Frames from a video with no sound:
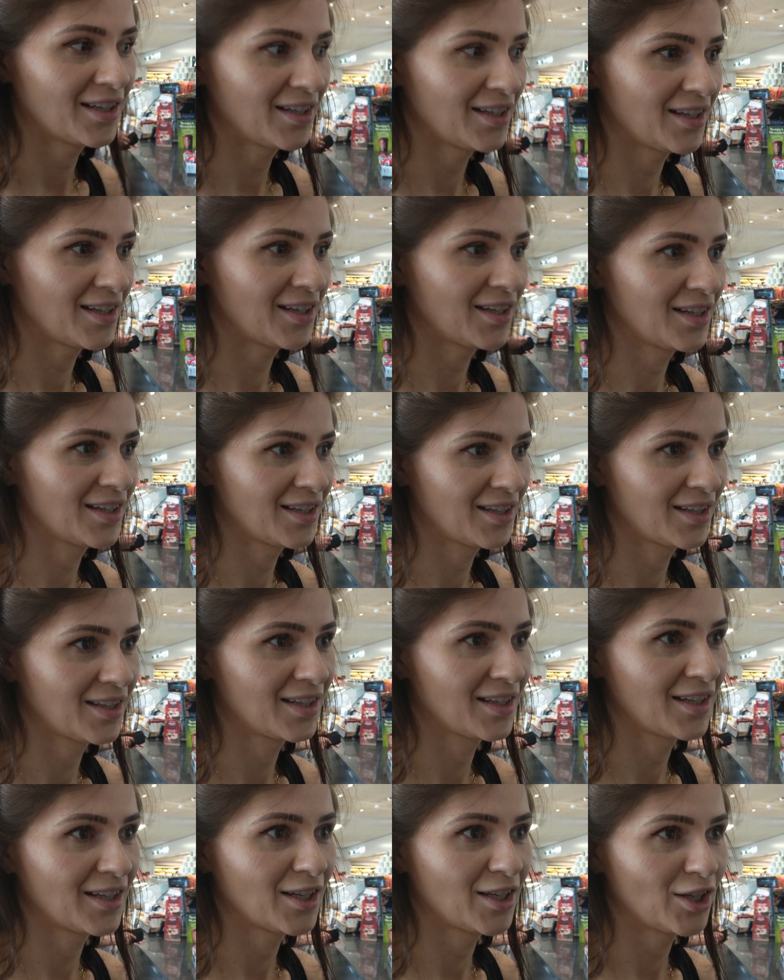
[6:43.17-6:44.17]
outright.
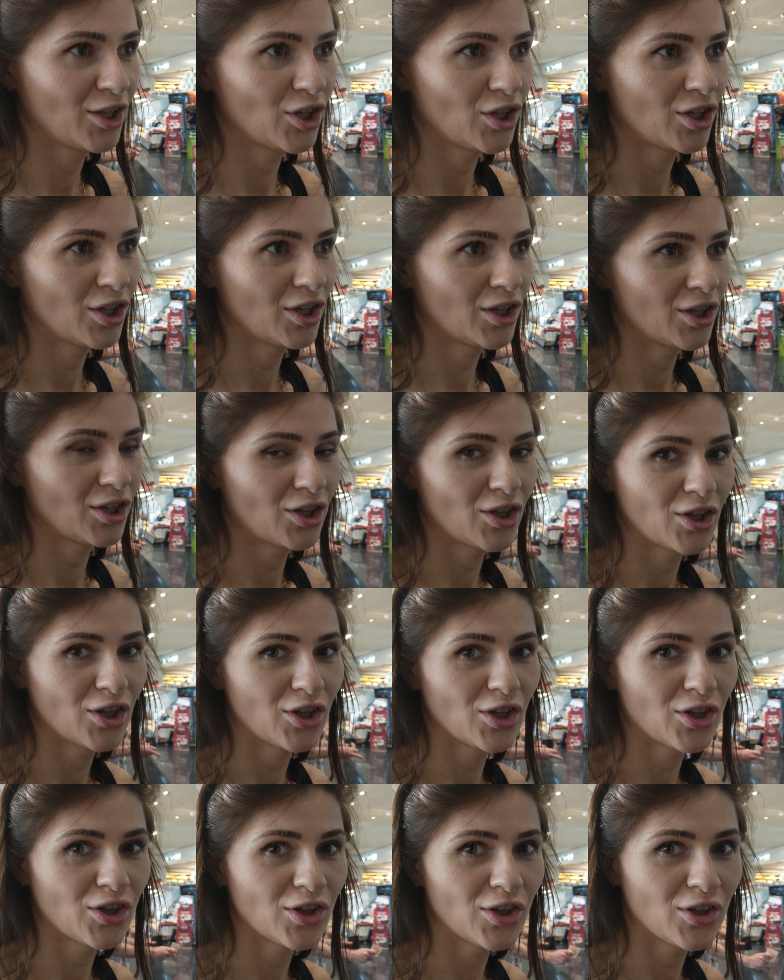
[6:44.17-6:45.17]

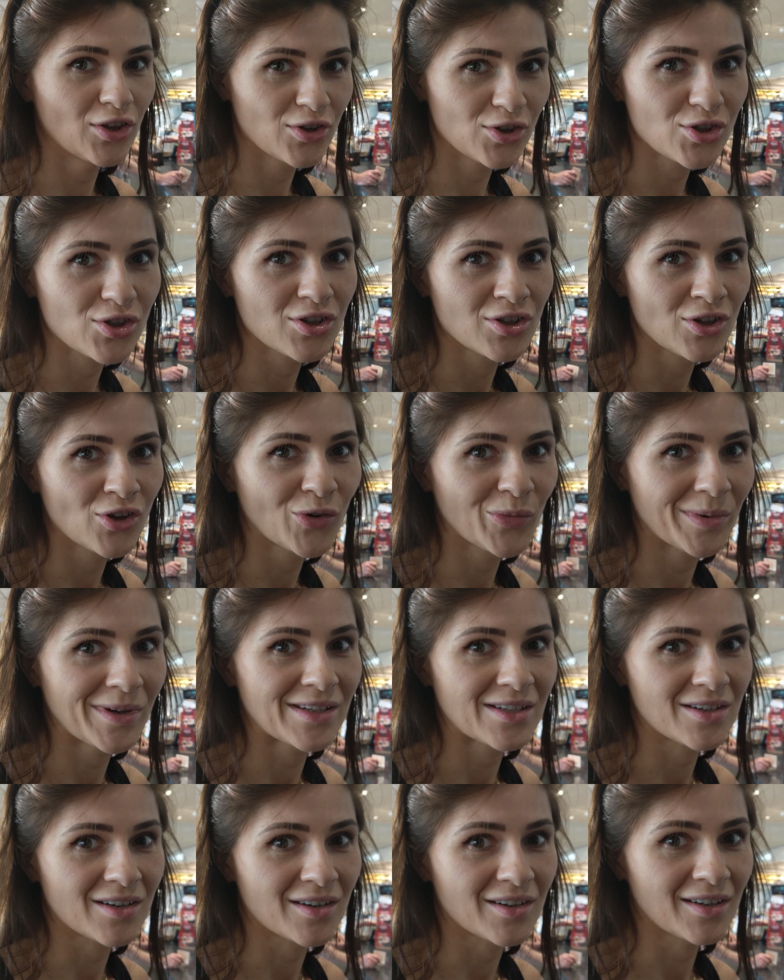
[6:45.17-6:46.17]
You should know
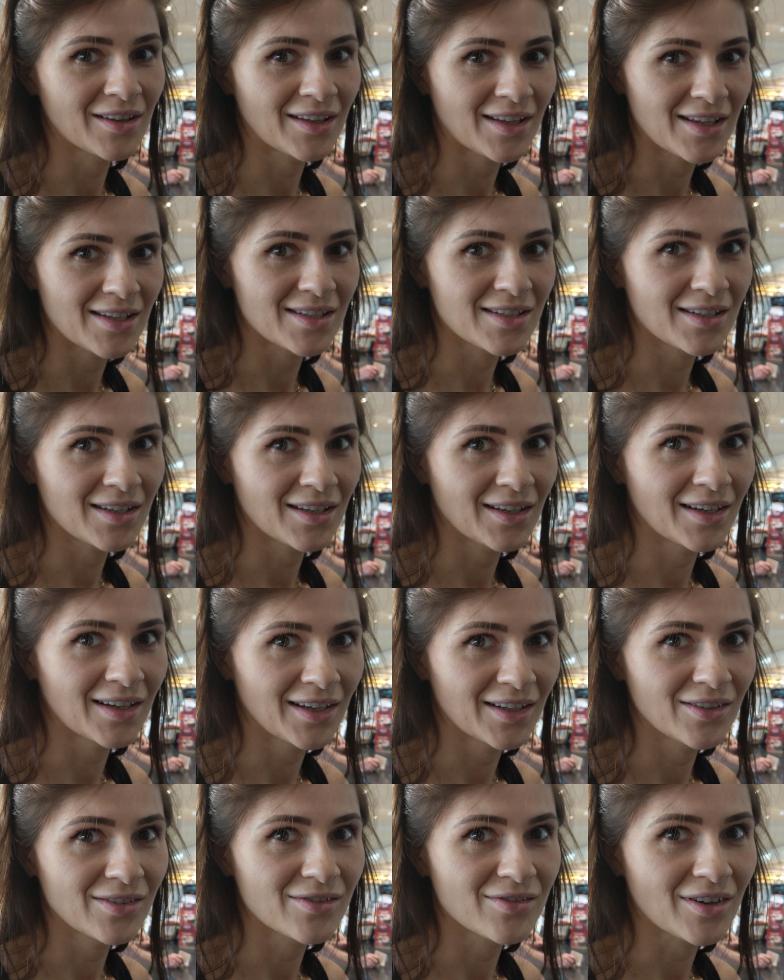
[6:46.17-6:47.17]
better that
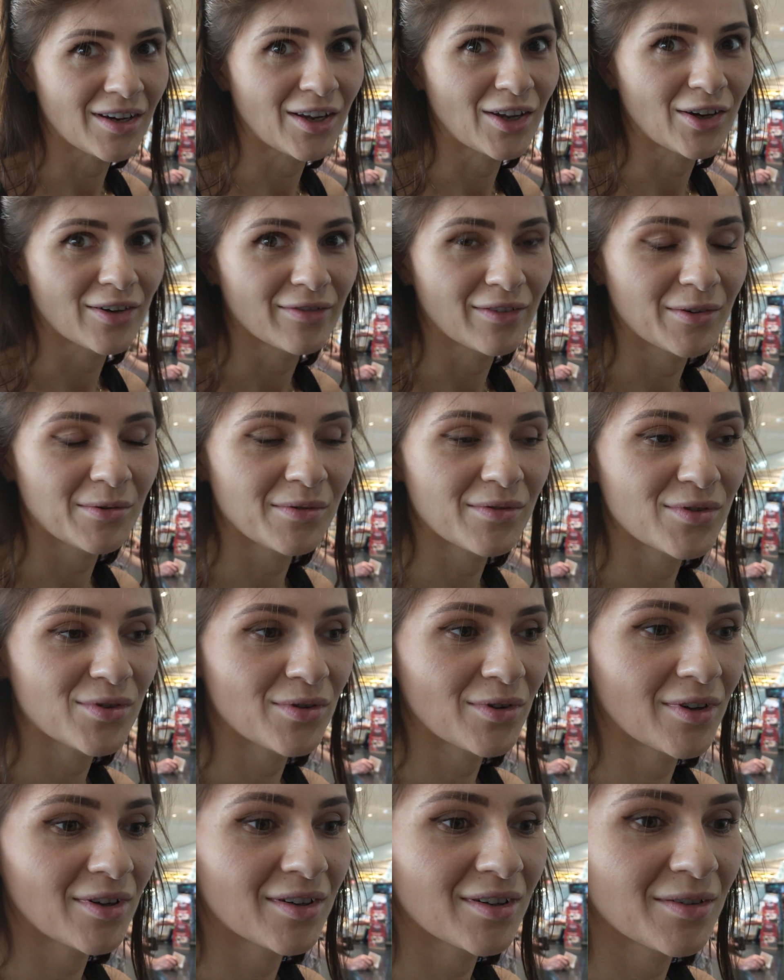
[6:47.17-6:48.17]
I don't drink coffee with
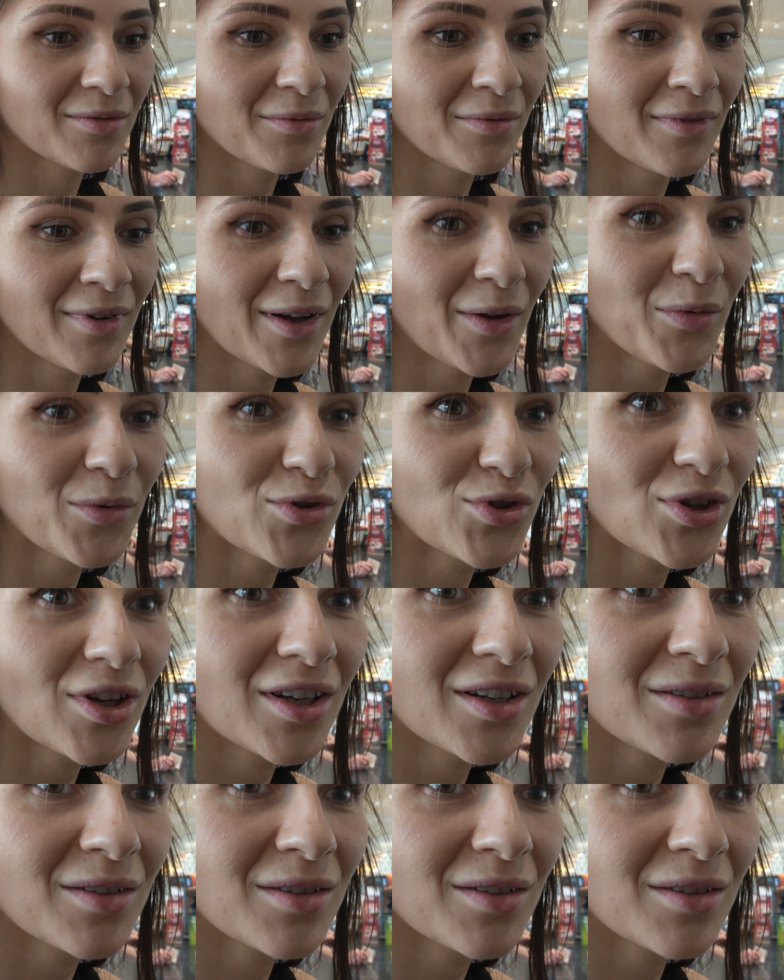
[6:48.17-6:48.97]
sugar. But you,